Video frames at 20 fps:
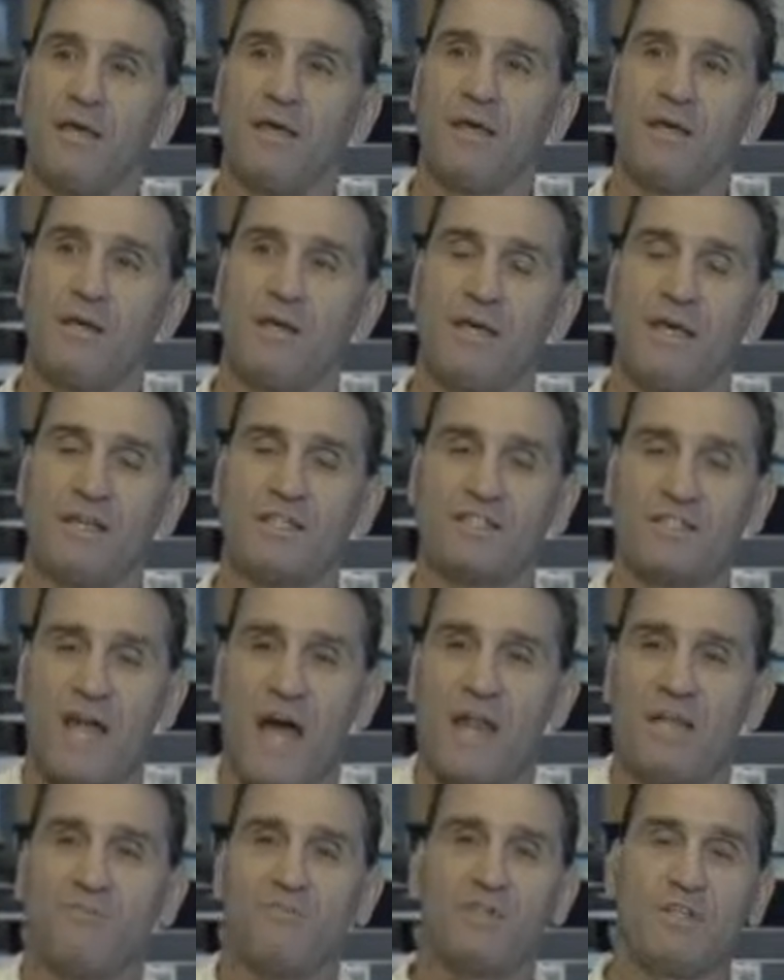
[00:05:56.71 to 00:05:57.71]
and it's
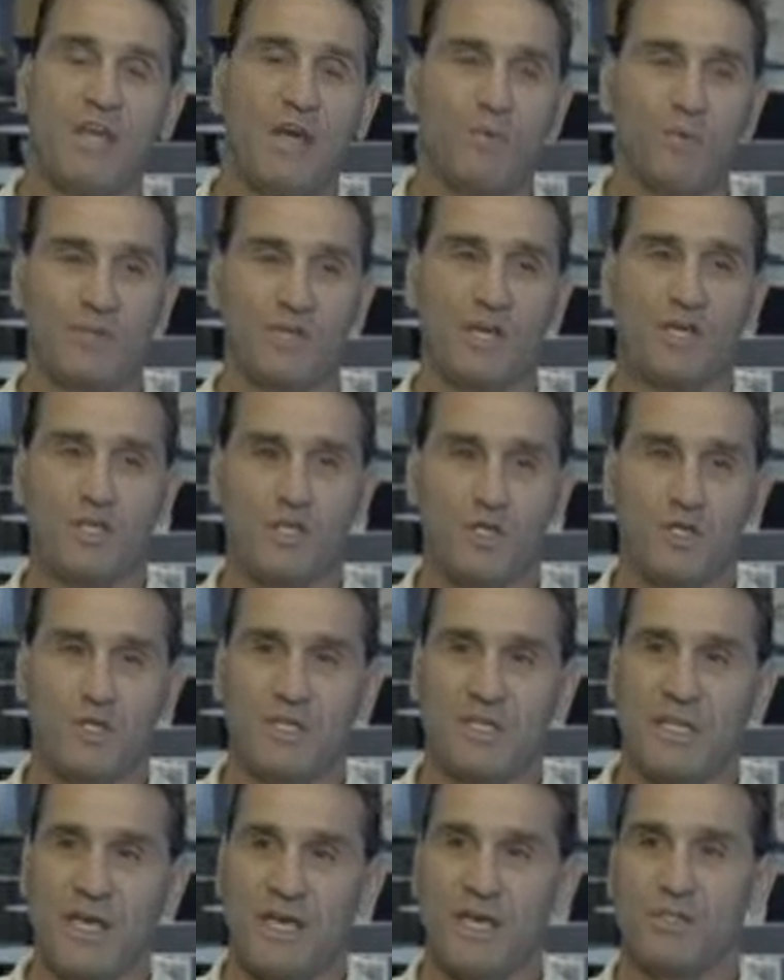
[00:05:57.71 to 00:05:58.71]
not even get what they
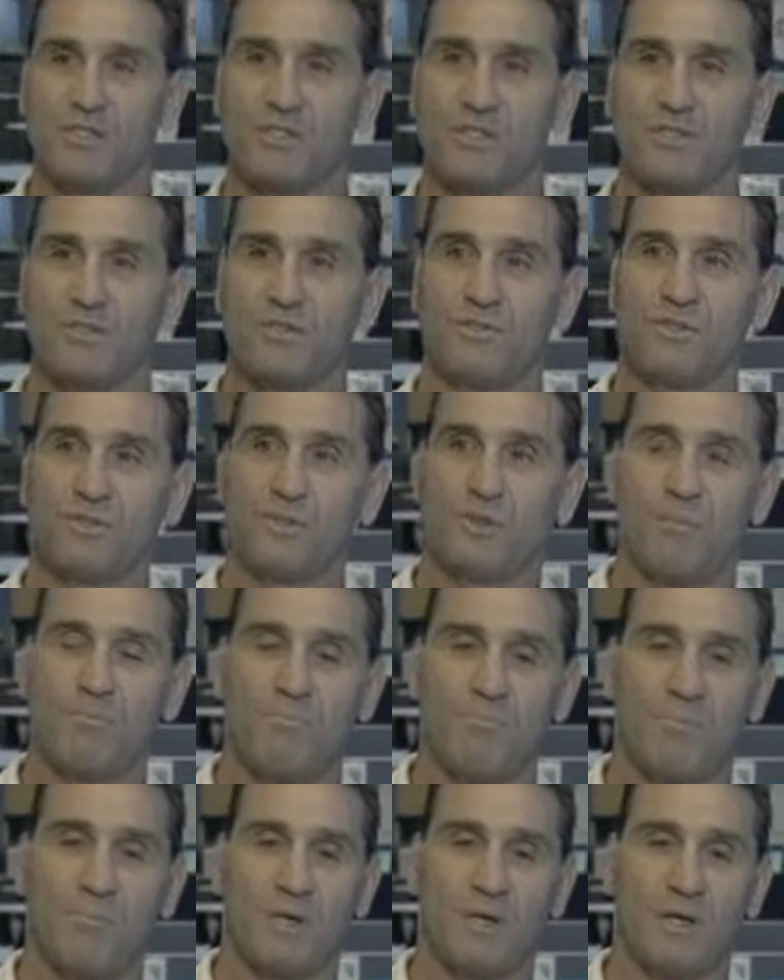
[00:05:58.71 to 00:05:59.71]
should get
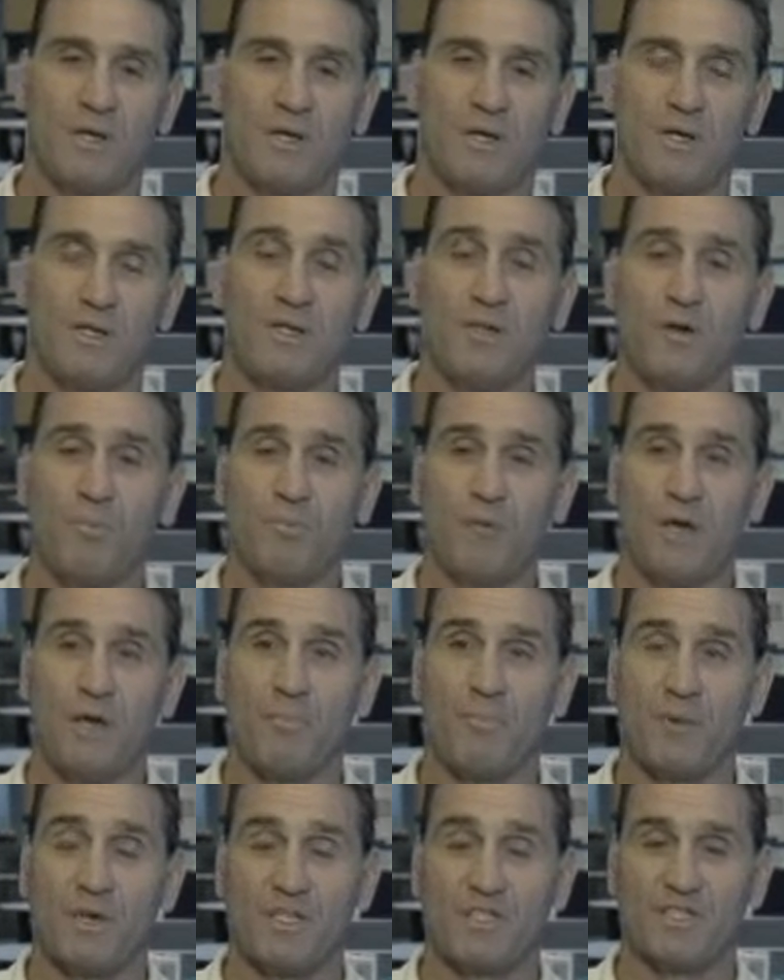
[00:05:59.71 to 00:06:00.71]
to a little
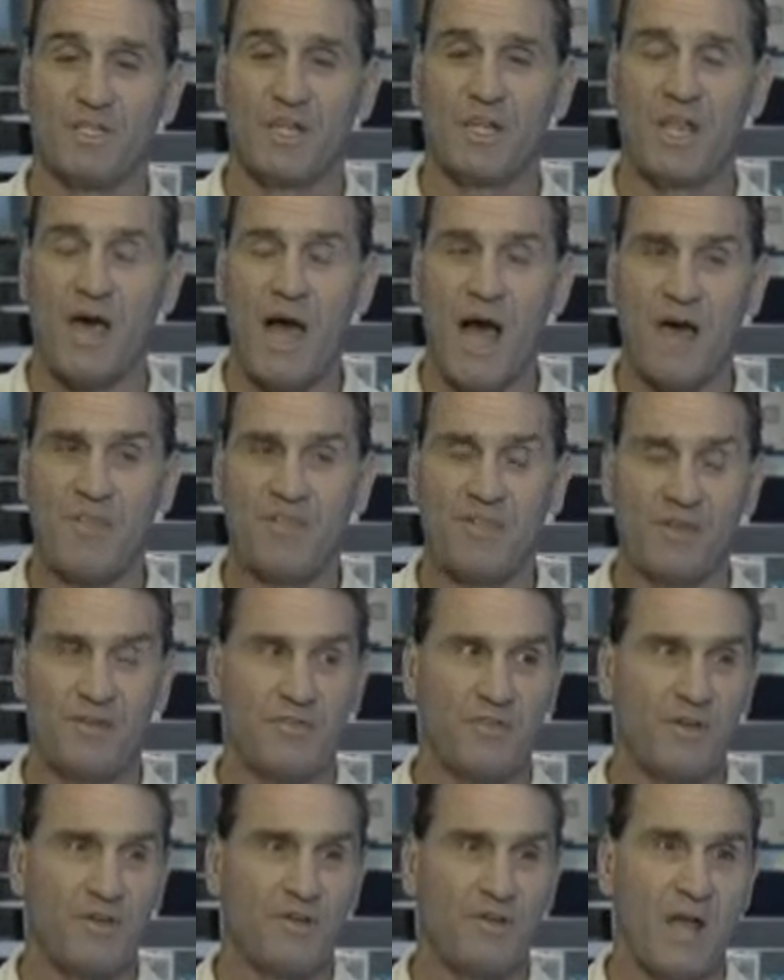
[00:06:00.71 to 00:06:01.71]
bit, but it's a lot.
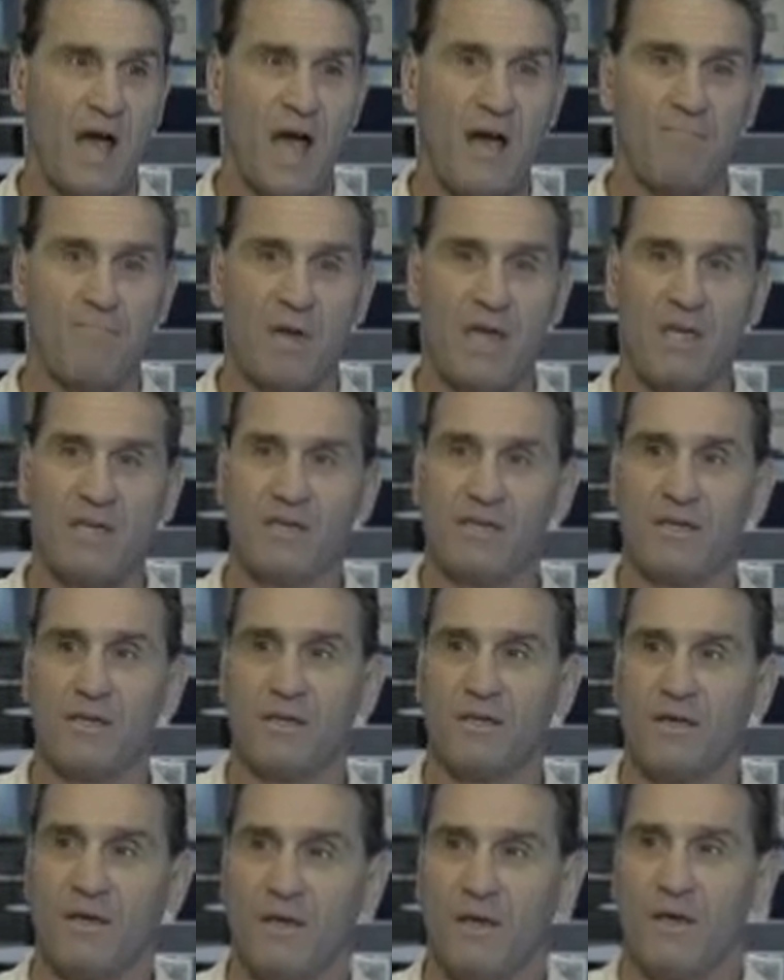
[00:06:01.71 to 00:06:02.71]
They're not
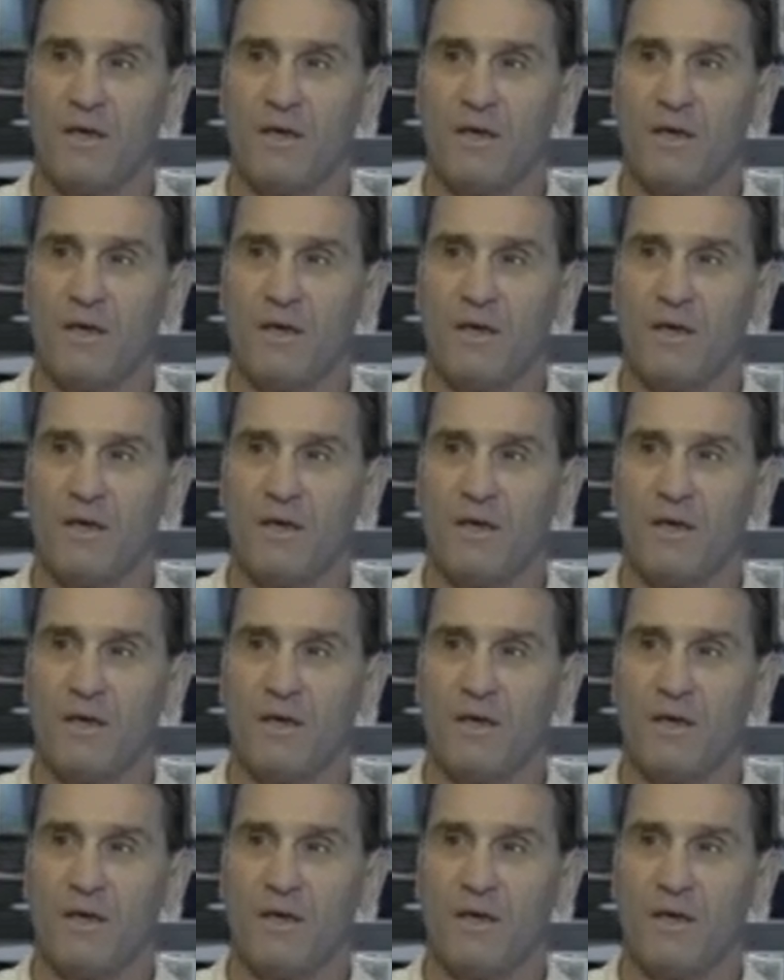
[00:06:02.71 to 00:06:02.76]
making